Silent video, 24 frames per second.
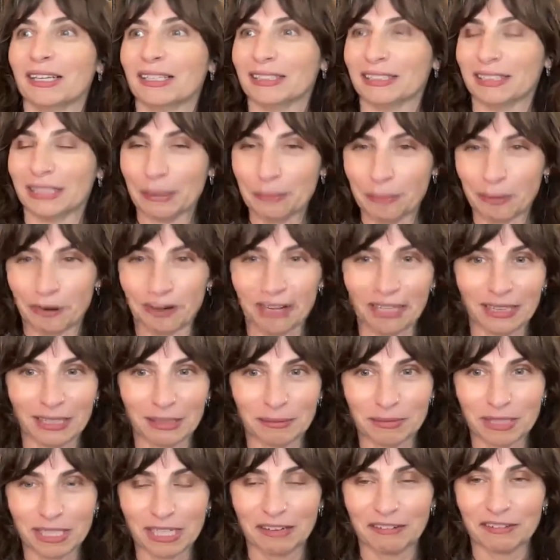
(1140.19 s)
liberate
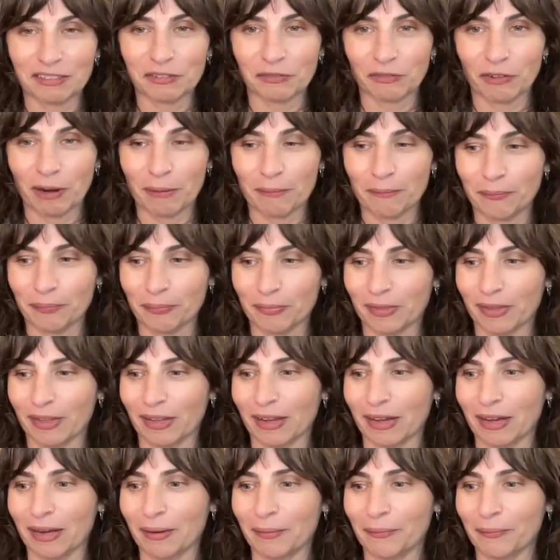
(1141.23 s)
themselves from.
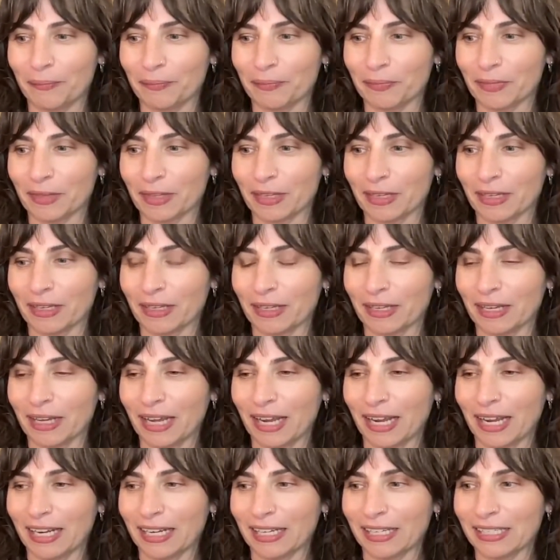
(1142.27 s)

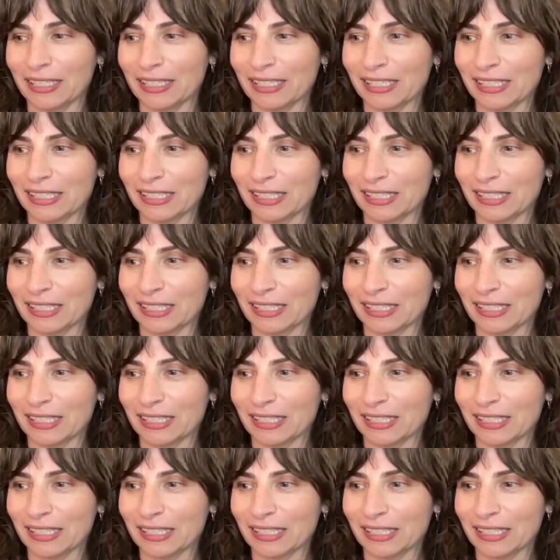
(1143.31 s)
And,